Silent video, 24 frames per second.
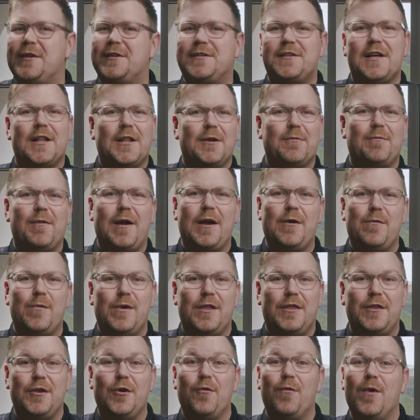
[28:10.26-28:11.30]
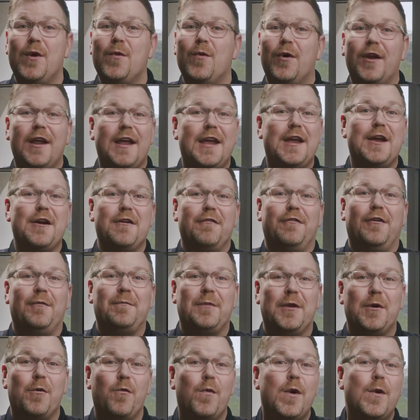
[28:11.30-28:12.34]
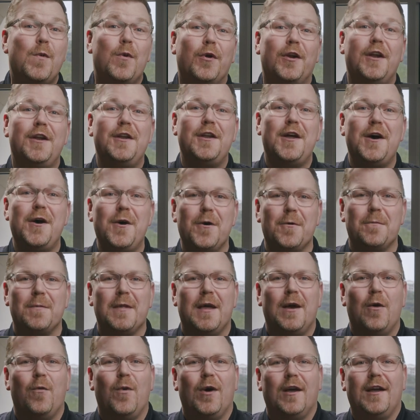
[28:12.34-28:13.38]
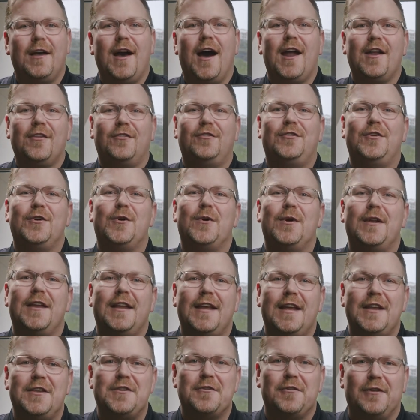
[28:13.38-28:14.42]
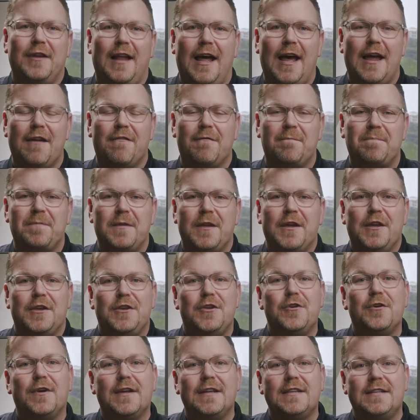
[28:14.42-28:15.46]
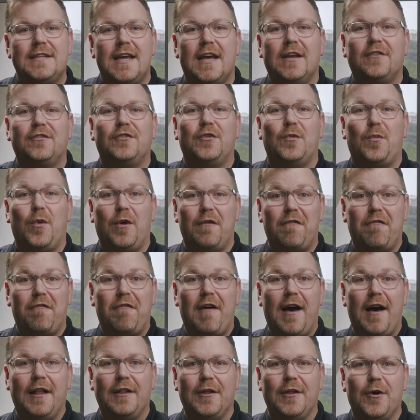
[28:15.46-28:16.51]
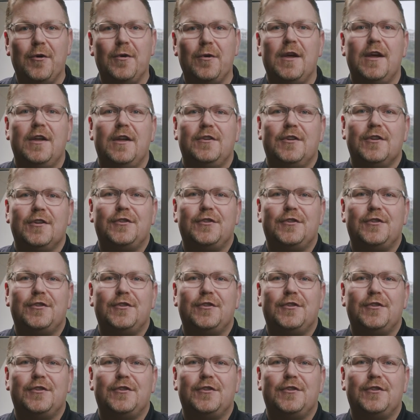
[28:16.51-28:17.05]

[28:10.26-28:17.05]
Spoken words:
celebrate with you. We want to hear from you. We want to know what God is doing in your life. You can text the word follow to